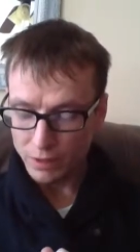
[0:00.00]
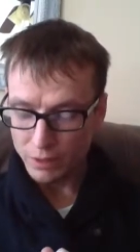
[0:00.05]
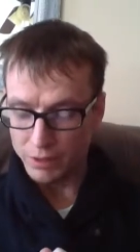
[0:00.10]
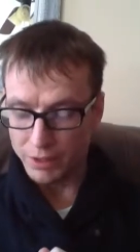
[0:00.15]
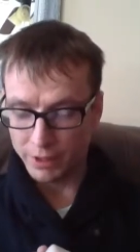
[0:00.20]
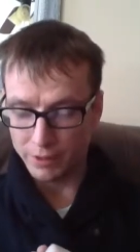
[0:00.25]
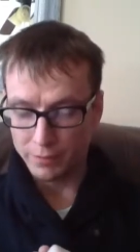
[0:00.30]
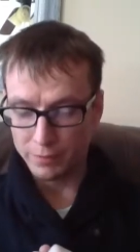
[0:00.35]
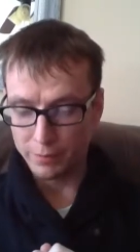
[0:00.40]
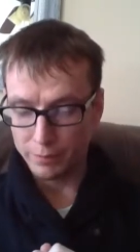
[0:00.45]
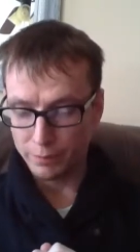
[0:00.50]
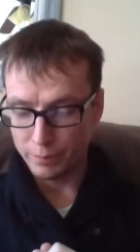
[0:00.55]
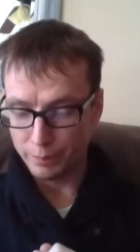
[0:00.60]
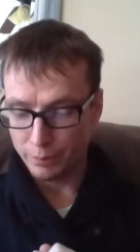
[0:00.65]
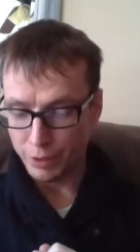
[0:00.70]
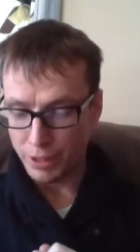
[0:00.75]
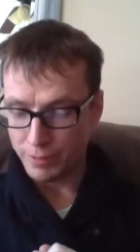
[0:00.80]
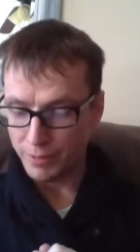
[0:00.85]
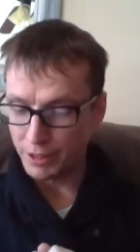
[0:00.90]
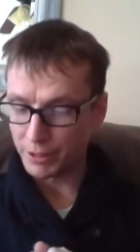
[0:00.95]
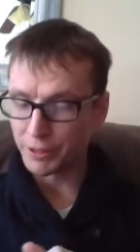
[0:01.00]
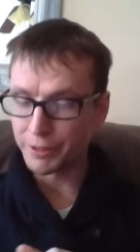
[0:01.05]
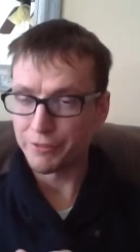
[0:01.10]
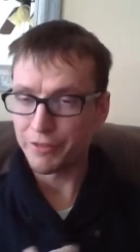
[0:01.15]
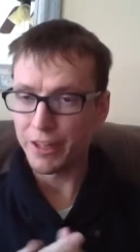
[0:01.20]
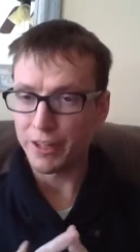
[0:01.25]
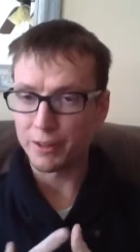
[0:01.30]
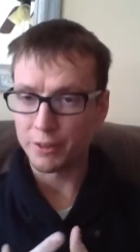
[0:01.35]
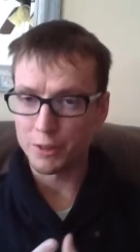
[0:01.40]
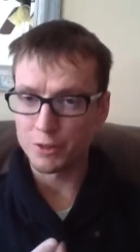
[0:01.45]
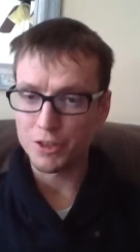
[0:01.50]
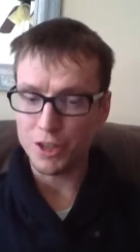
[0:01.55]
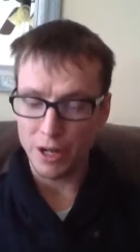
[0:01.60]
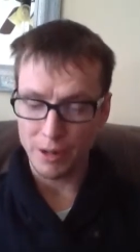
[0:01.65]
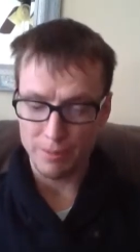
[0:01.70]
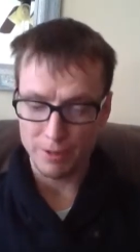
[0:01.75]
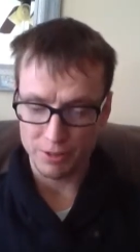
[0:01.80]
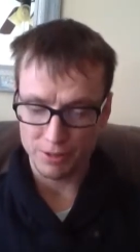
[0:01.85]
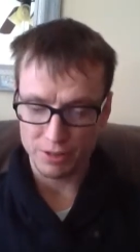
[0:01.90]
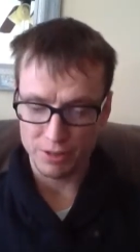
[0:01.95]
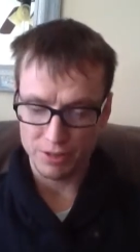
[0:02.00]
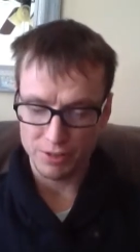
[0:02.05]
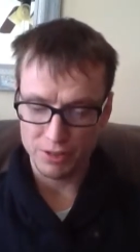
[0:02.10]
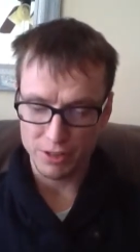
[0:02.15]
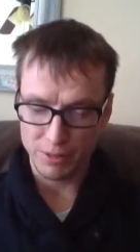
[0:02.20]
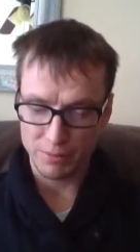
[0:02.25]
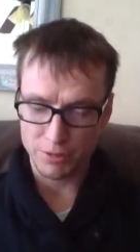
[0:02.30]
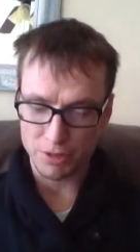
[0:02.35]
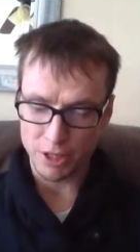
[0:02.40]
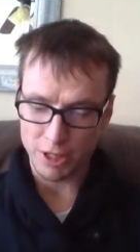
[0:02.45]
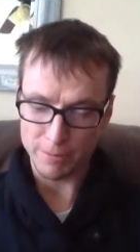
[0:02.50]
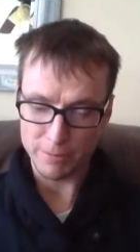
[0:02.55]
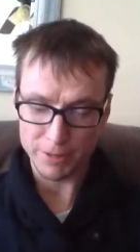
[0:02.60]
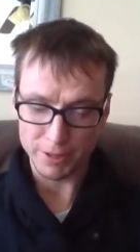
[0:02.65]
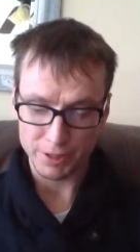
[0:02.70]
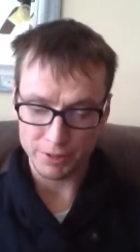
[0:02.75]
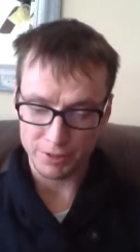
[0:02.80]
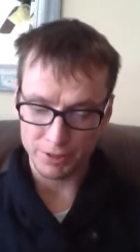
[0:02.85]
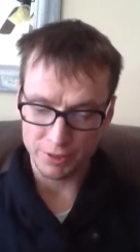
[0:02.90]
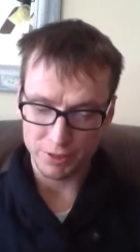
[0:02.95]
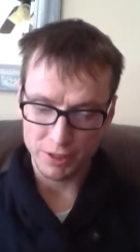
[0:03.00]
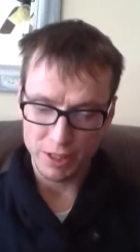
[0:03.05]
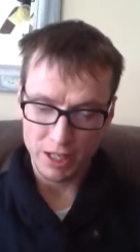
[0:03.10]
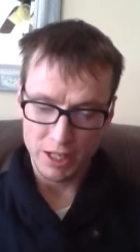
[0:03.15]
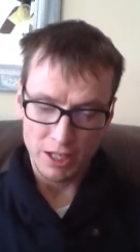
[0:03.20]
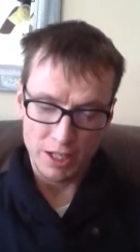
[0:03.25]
They're primarily found in the tropics and the subtropics.